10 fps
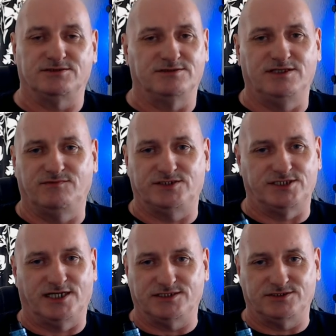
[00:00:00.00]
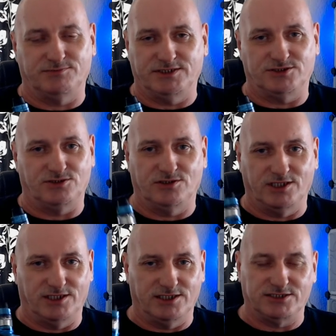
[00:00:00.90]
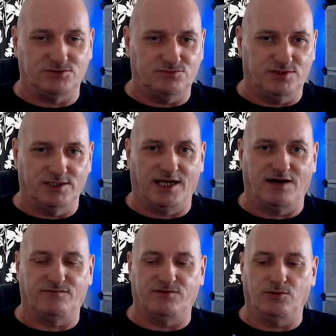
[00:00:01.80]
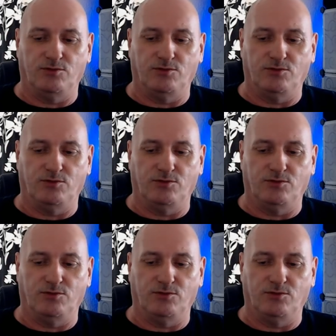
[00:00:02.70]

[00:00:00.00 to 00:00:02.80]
never charge them internally unless you really have to